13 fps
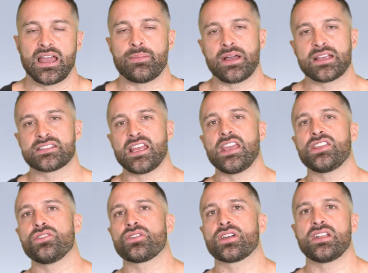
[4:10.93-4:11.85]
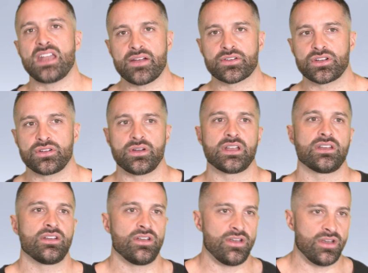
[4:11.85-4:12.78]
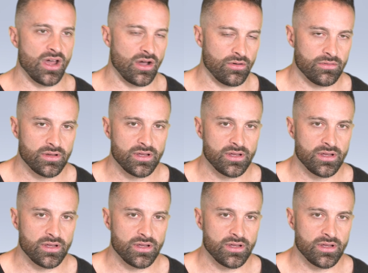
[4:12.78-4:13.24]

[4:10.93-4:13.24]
Am I saying you can never do it? No.